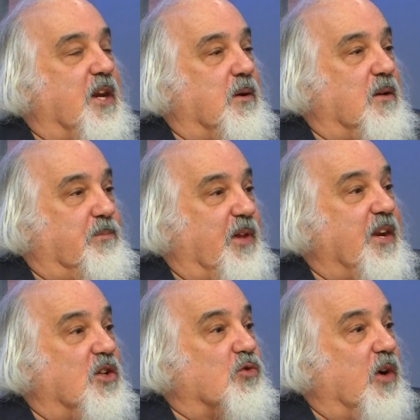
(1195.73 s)

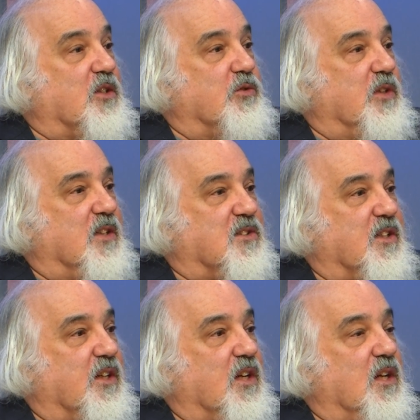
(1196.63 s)
planning director in our
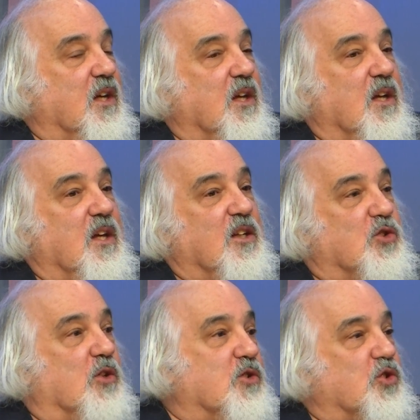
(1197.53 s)
city.
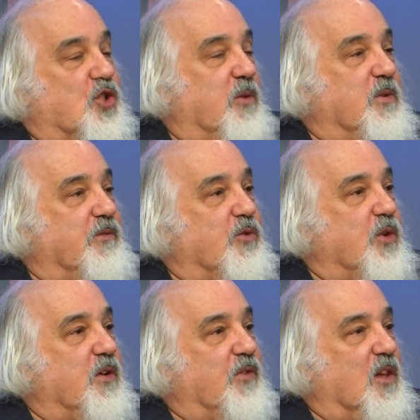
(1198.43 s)
He's also chairman of
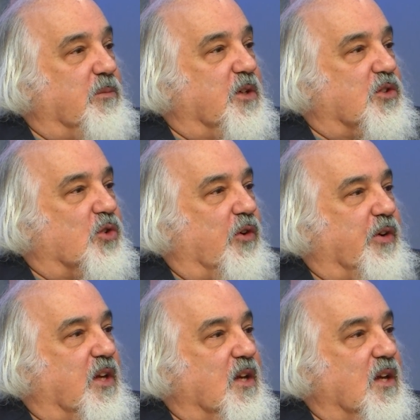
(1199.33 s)
the Redevelopment
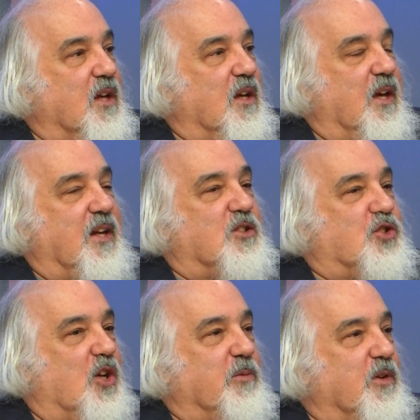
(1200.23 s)
Authority. And as